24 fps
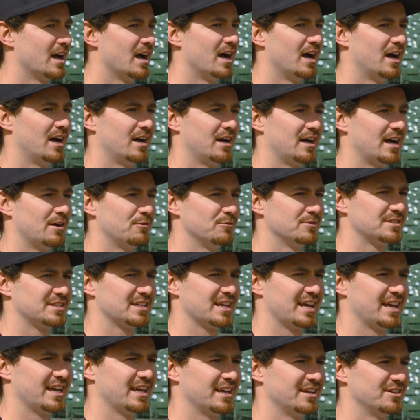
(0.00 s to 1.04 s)
I would
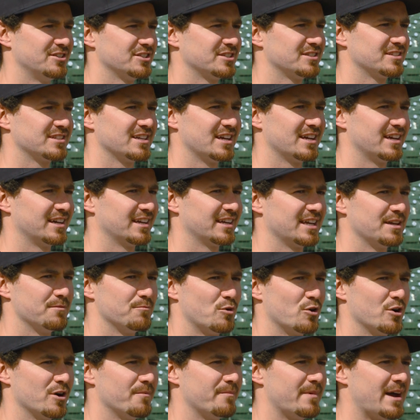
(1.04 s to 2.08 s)
say just get
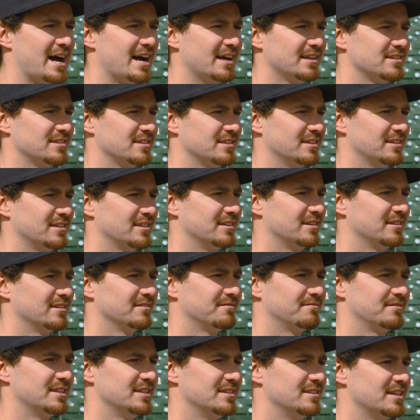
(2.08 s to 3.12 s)
more at-bats
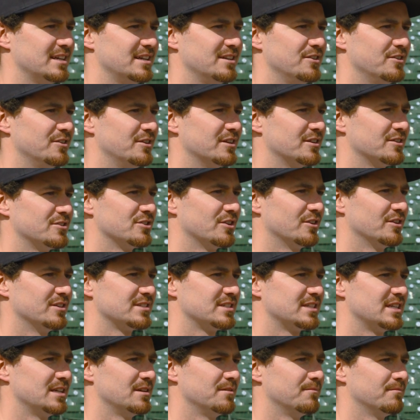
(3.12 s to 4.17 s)
and continue to show
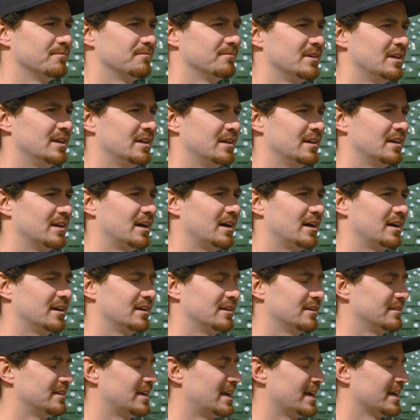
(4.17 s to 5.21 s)
this team
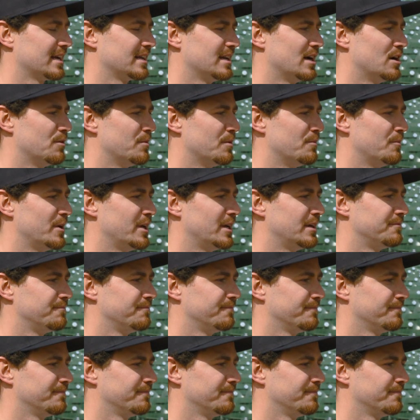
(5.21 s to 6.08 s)
that I can help them win.